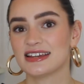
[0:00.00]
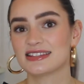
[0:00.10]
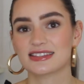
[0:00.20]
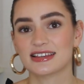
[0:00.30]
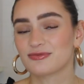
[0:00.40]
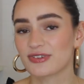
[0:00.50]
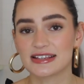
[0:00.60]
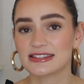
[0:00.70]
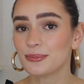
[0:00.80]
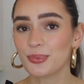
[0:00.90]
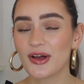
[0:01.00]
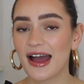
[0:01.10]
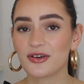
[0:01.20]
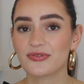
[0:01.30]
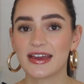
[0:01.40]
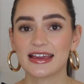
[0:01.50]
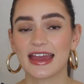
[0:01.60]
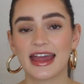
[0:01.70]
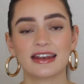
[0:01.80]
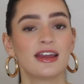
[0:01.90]
It's a really simple outfit
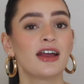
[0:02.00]
again.